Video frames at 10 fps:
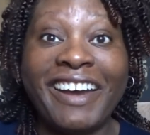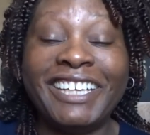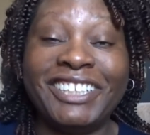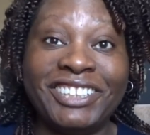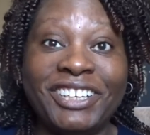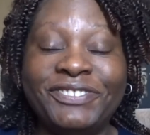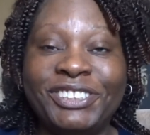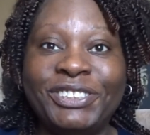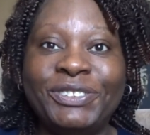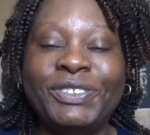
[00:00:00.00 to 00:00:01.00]
Hey, good
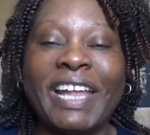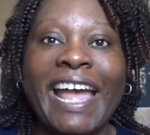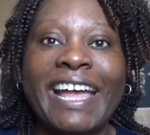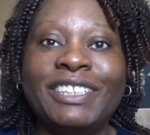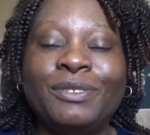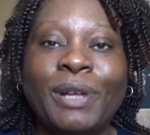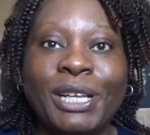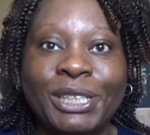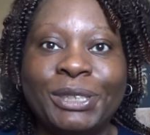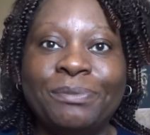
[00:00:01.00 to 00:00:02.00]
afternoon and
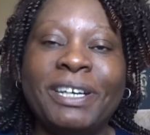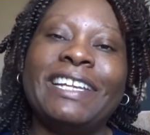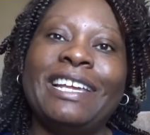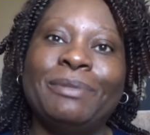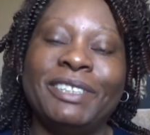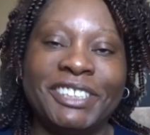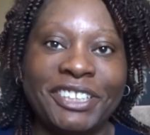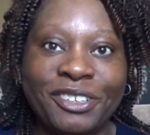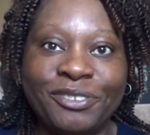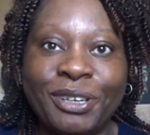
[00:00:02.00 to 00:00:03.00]
welcome. My name is
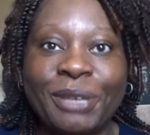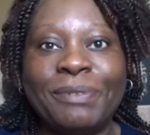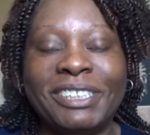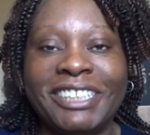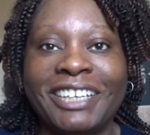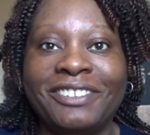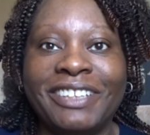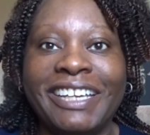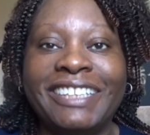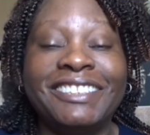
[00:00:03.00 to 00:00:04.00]
Sandra. My channel
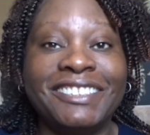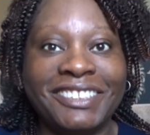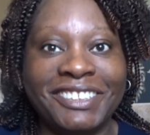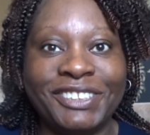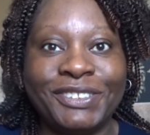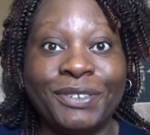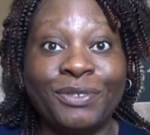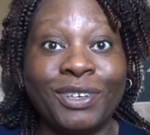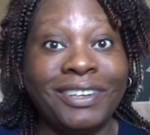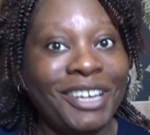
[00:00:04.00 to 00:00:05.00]
is Sussex
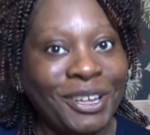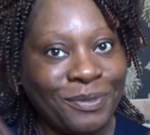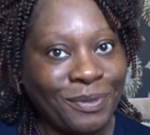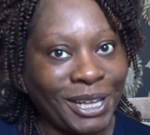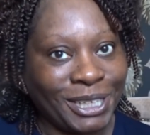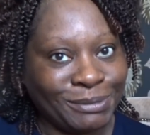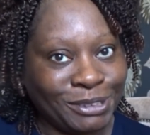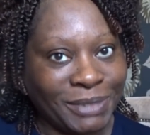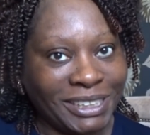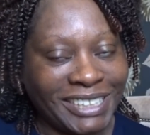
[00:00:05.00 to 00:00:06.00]
Sandra. Welcome
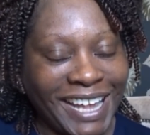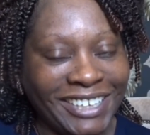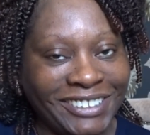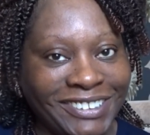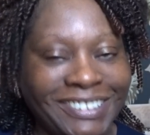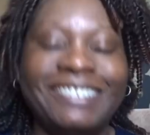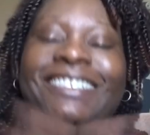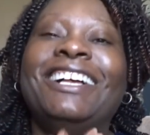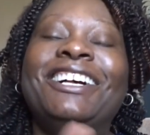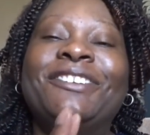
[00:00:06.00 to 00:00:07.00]
to my channel.
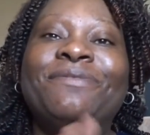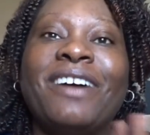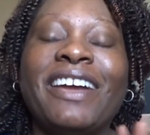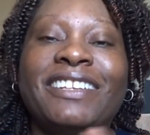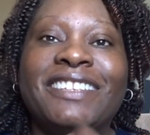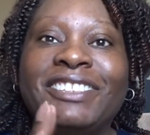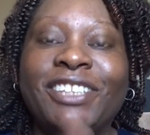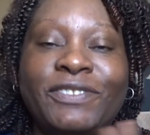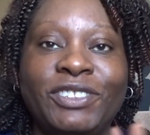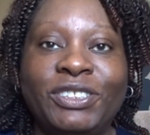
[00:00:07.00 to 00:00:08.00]
Right, this
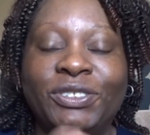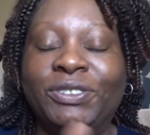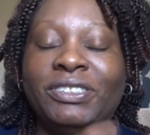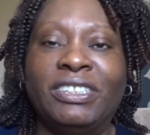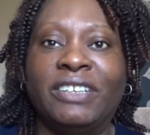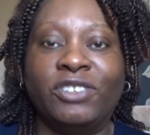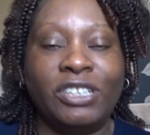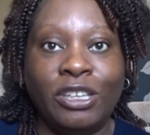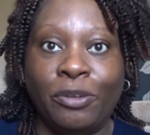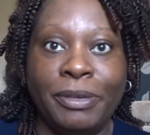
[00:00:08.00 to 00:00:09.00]
afternoon I've got a
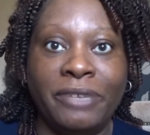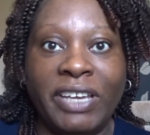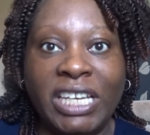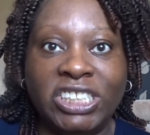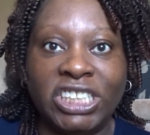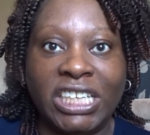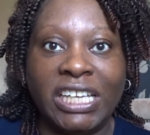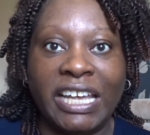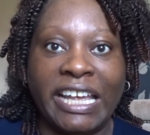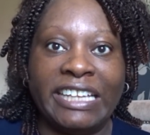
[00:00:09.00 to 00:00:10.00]
little bit of energy
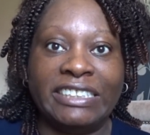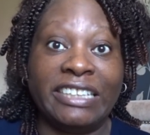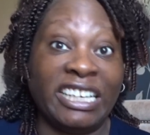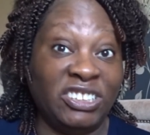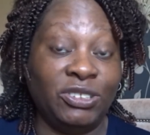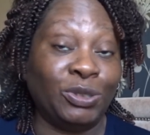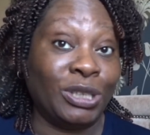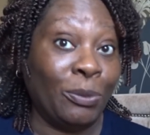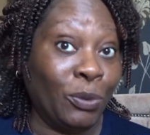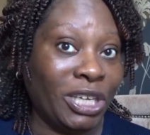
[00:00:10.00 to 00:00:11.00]
and as
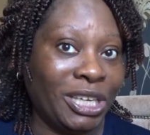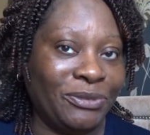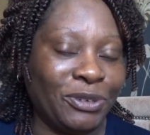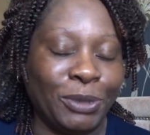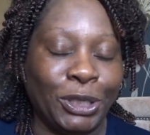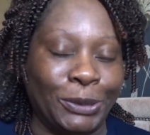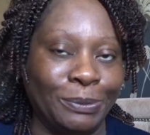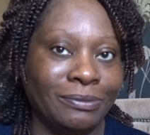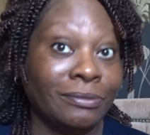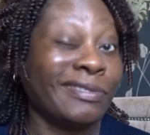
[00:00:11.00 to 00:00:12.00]
usual I'm working from
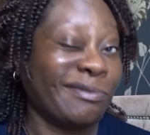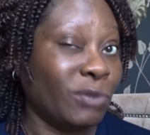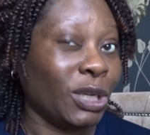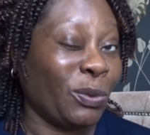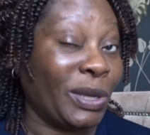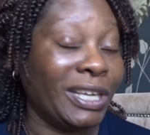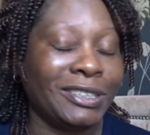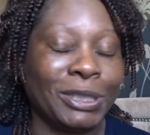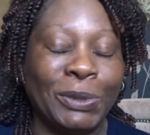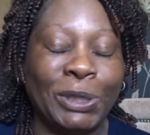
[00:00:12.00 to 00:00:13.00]
home. Wink, wink,
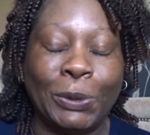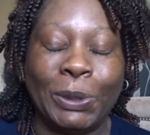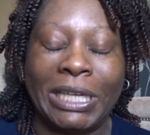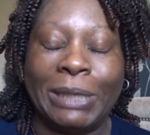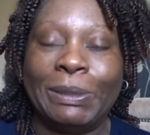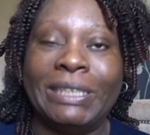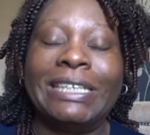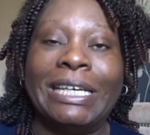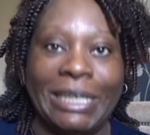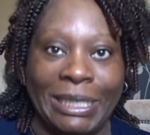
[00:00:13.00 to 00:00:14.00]
so you know what that means.
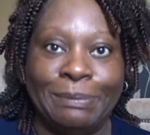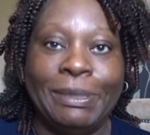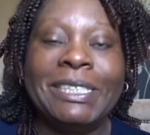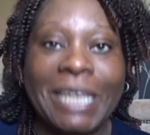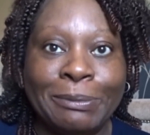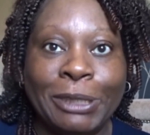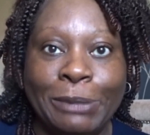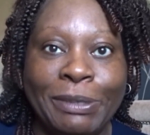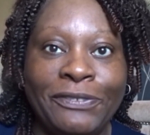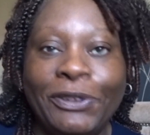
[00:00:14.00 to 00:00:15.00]
It means that I'm going
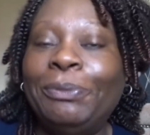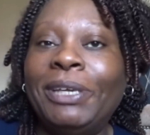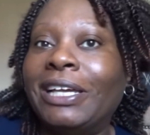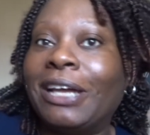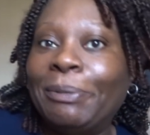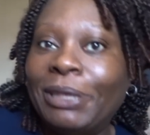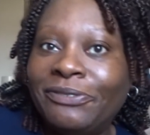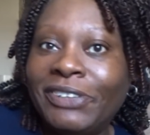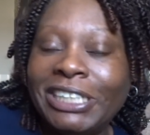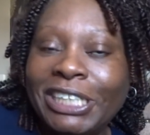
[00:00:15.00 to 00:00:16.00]
to be filming a couple
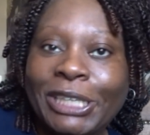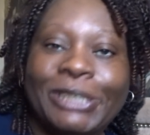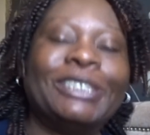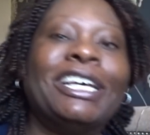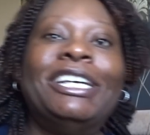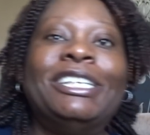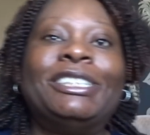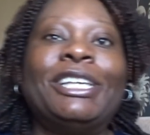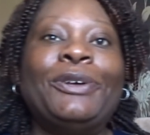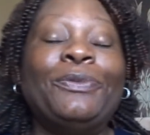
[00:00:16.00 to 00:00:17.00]
of videos.
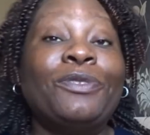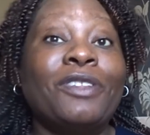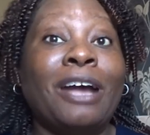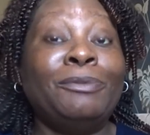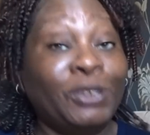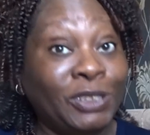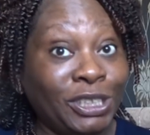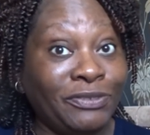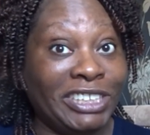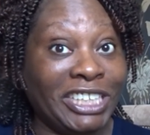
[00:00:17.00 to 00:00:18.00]
So I'm doing
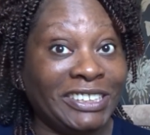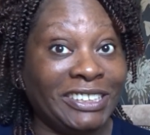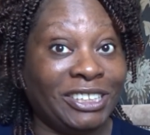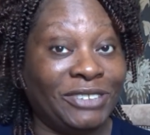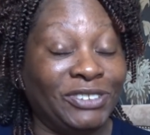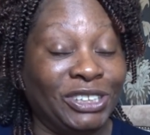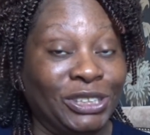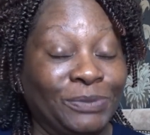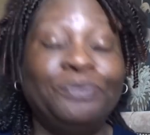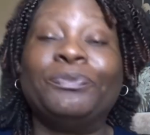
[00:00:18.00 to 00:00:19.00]
two videos this
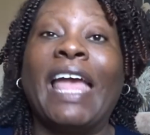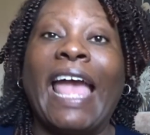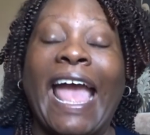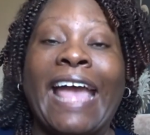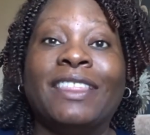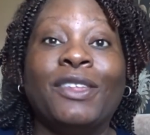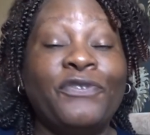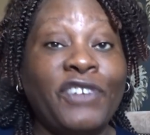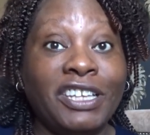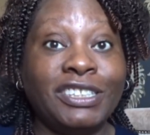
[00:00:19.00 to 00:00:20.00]
afternoon and the
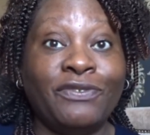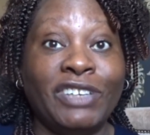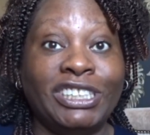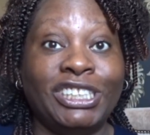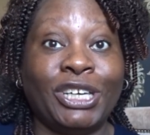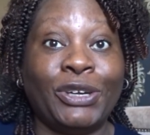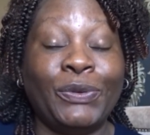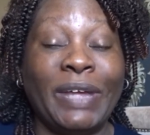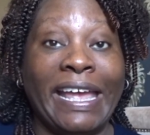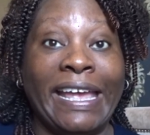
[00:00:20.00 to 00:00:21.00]
first
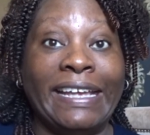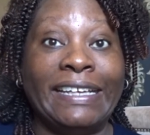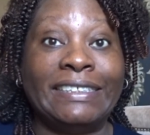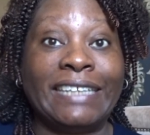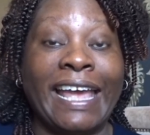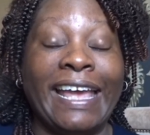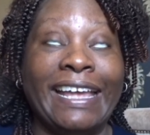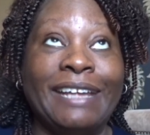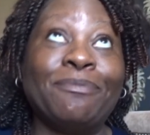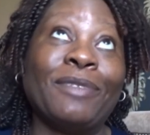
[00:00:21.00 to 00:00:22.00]
video is
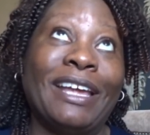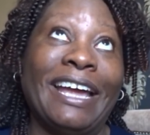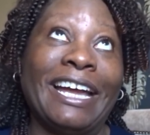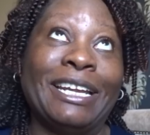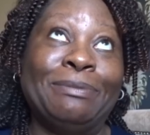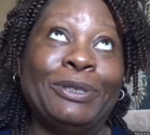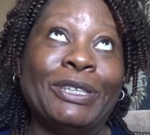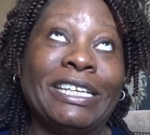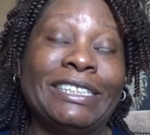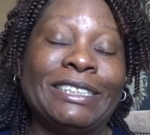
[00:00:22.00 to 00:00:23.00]
a, how can I
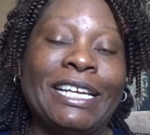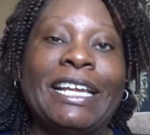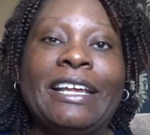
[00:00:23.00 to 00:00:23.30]
put this?